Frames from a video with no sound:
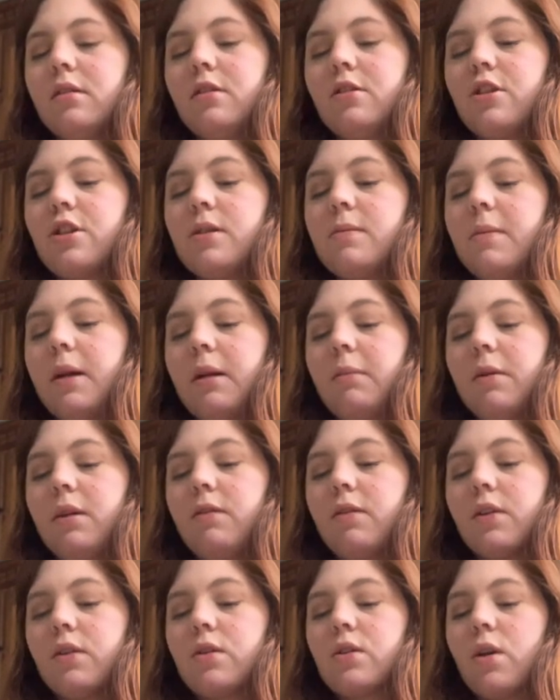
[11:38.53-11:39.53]
just made me
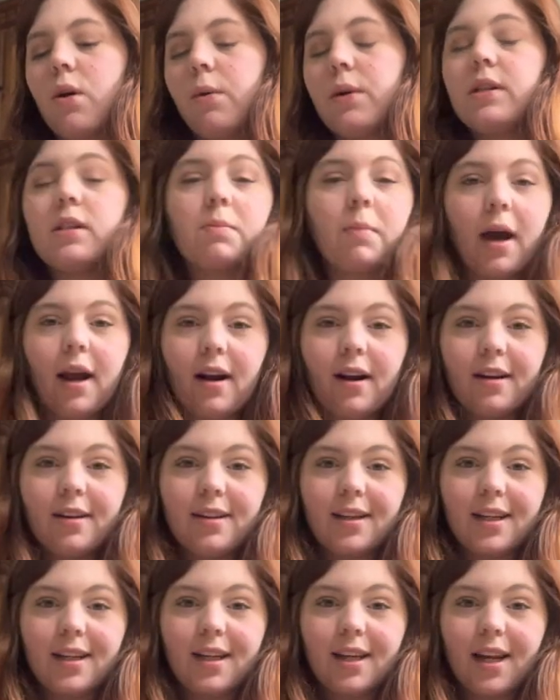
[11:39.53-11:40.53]
feel so inspired
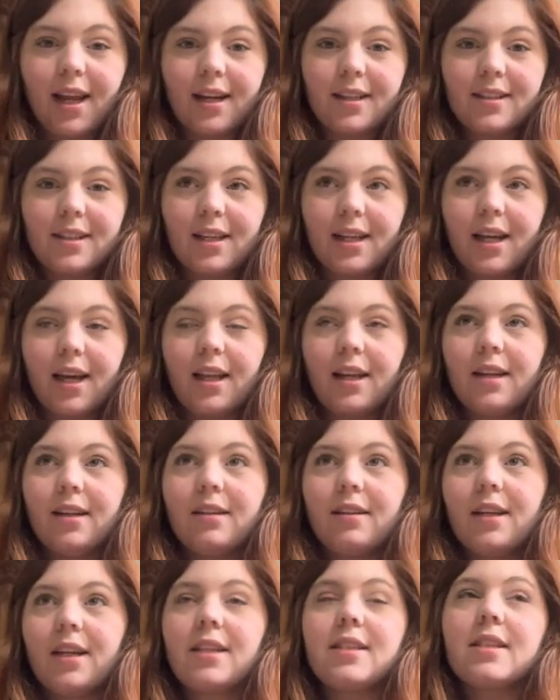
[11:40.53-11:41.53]
and connected again
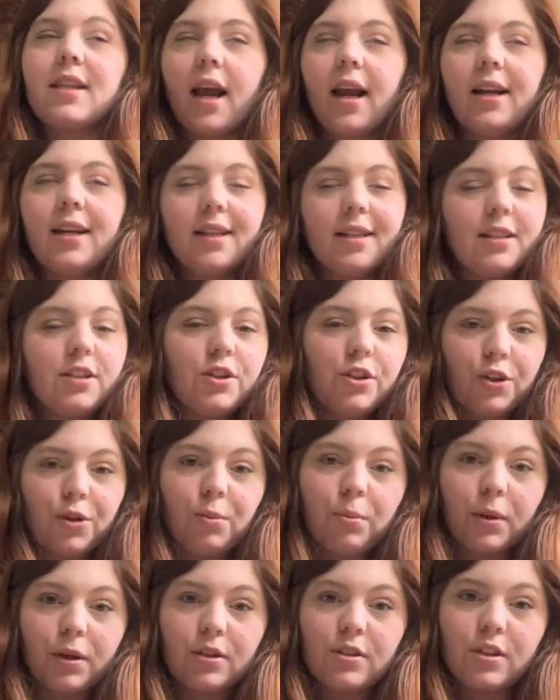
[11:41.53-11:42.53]
and excited to
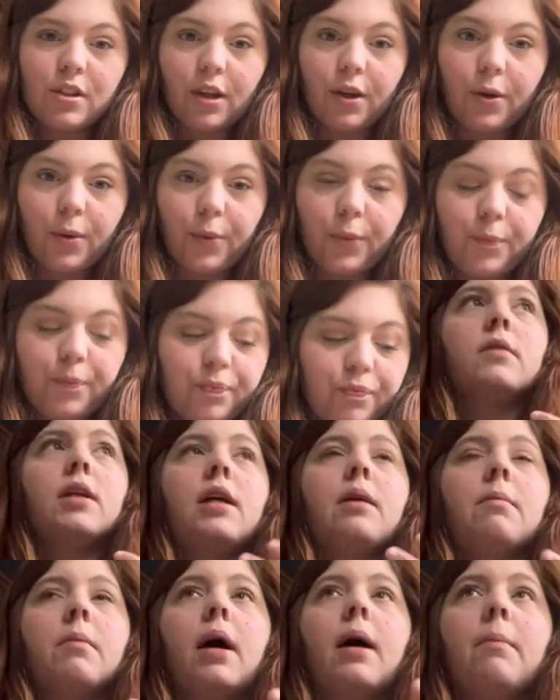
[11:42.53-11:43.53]
pursue.
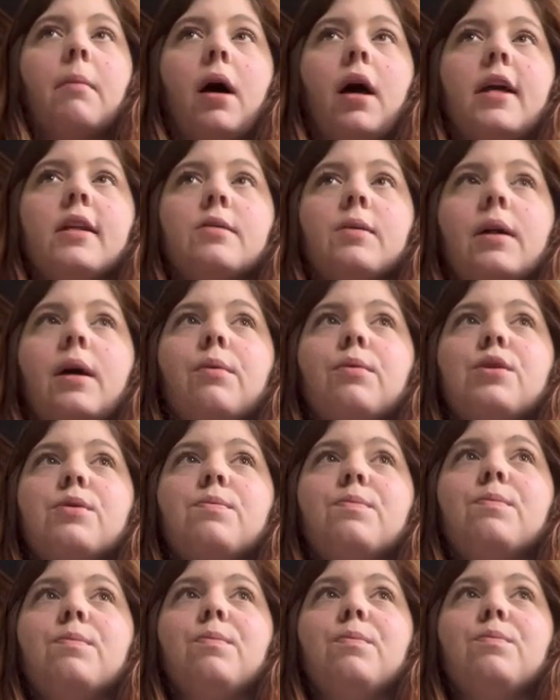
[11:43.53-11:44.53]
In my mind, when I was
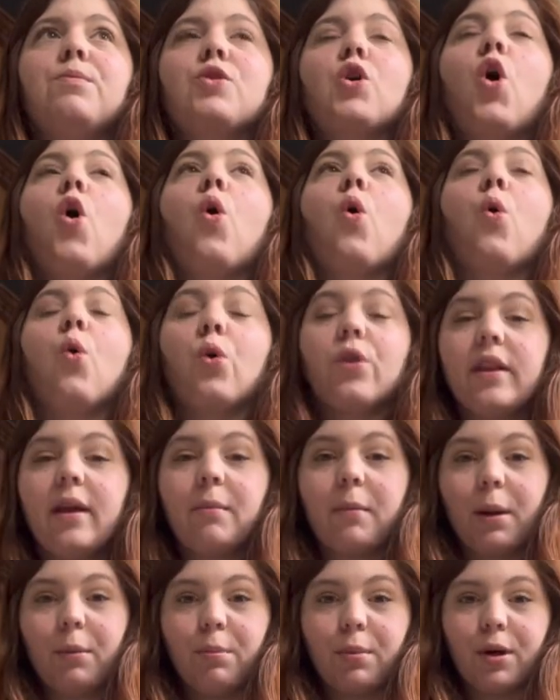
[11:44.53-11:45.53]
told
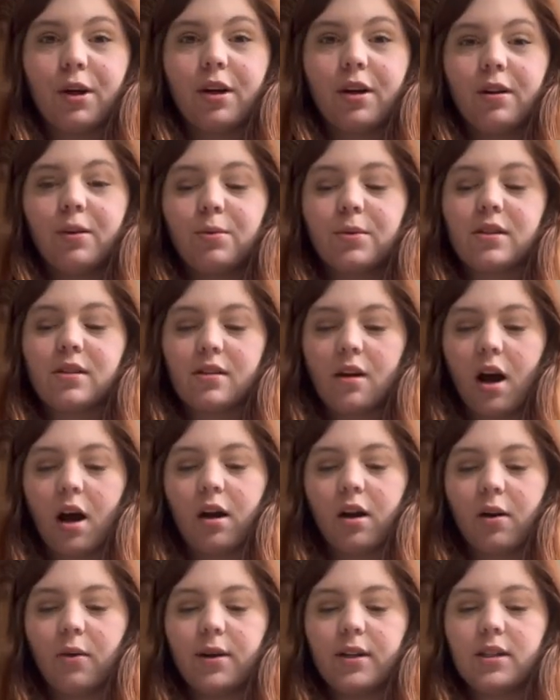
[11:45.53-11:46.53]
that my book was
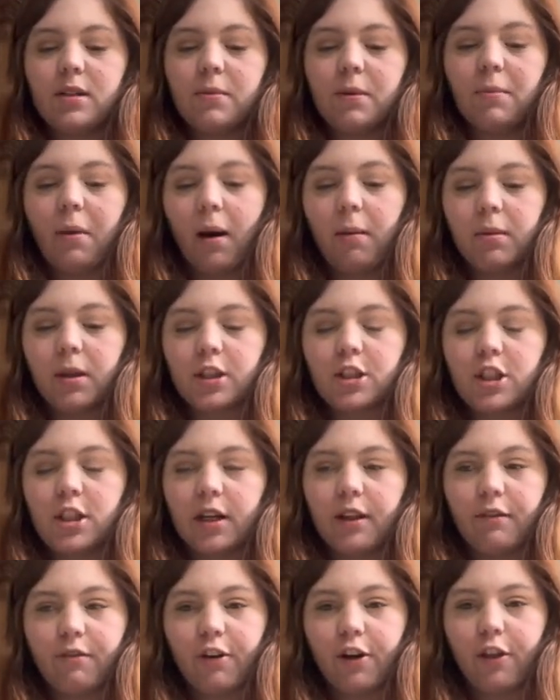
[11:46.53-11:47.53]
not going to be published
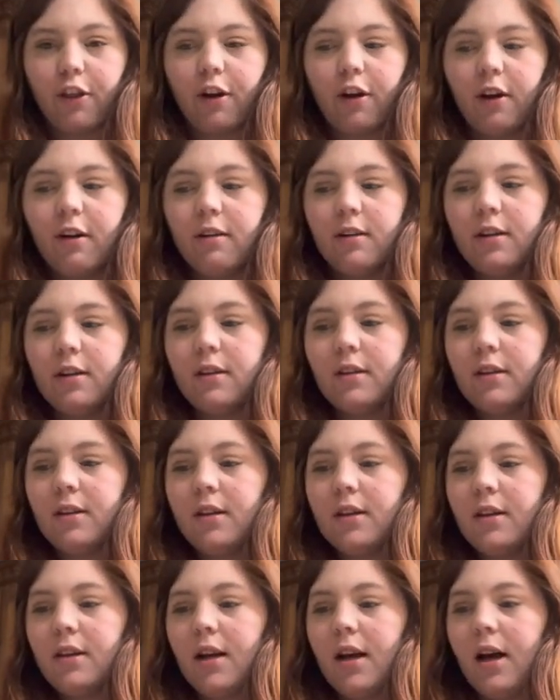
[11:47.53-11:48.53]
any further,
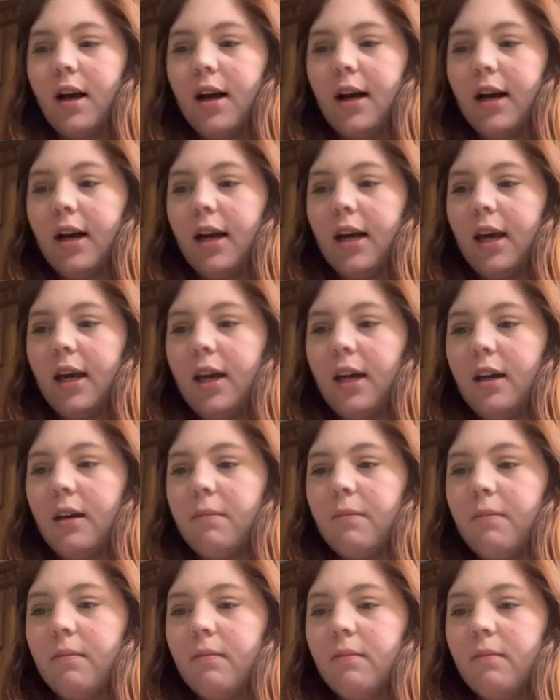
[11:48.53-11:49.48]
I